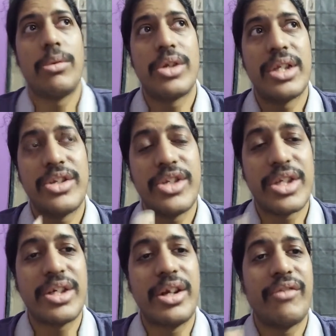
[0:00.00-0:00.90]
because they
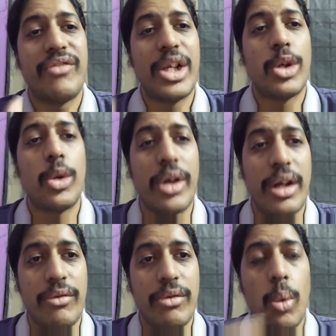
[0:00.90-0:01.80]
just didn't feel good
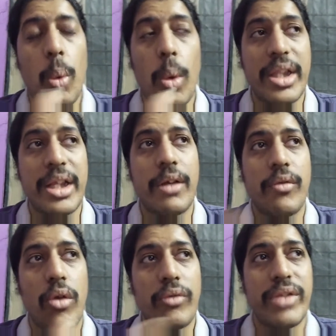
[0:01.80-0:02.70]
enough worthy
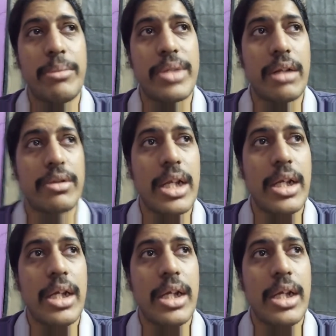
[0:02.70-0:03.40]
enough of themselves